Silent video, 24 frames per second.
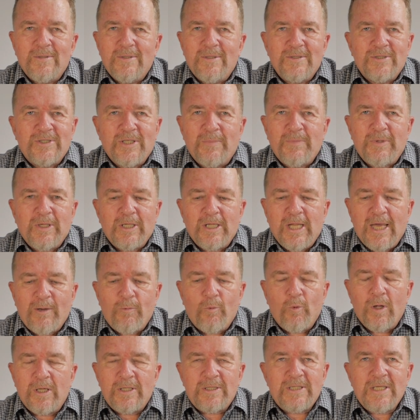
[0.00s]
something like
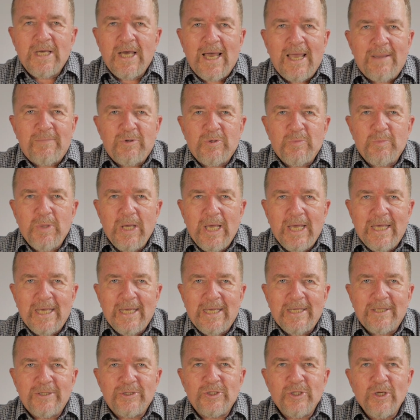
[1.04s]
one typed
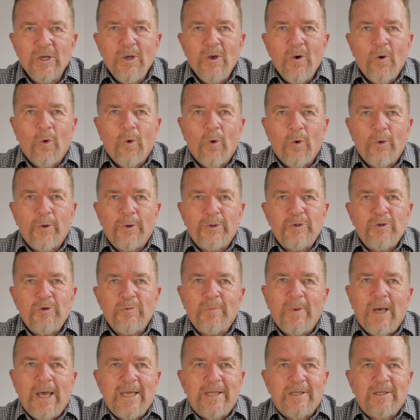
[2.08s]
page, or you
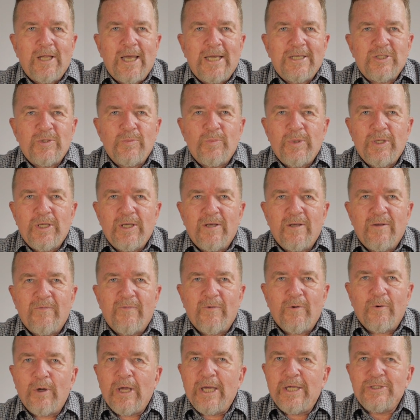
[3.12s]
might like to be a
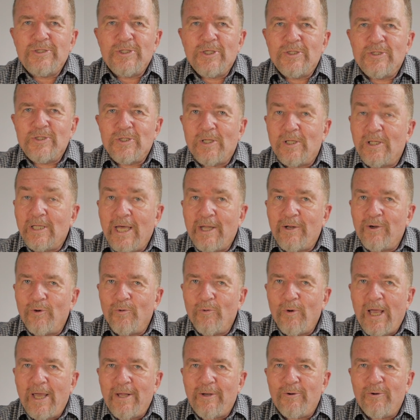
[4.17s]
voracious letter
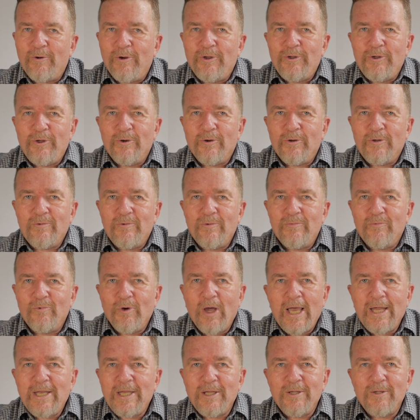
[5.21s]
writer and you're
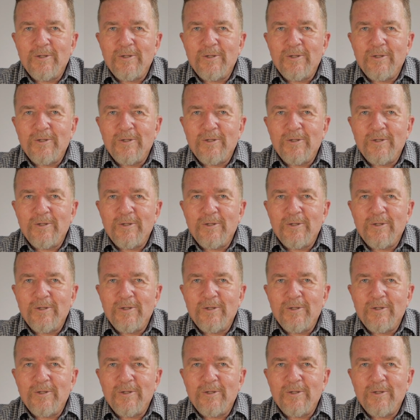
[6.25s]
writing